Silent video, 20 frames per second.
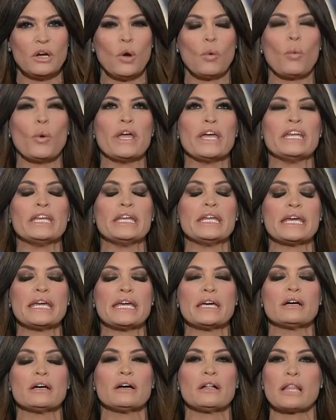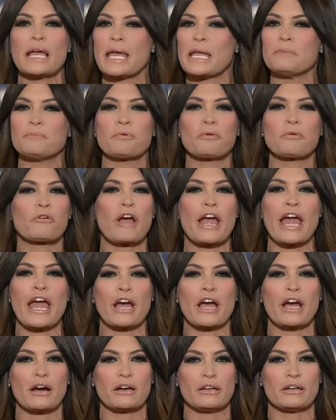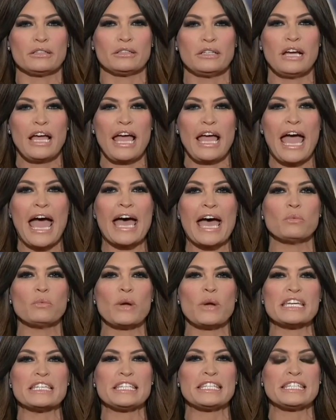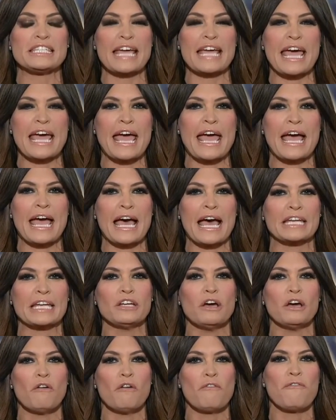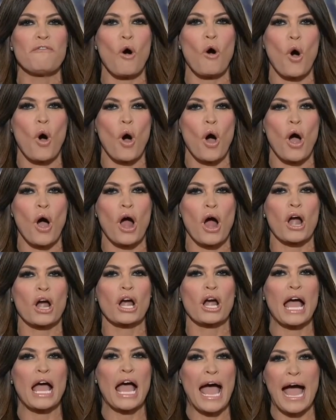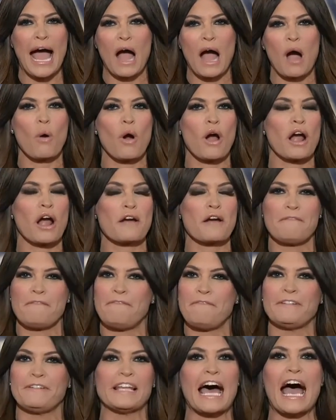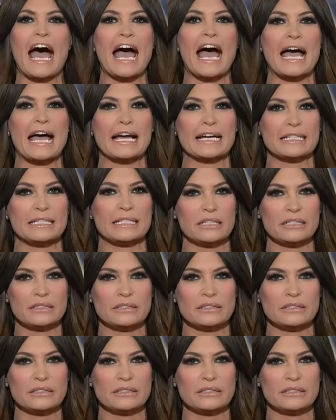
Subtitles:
We kneel in prayer, and we stand for our flag.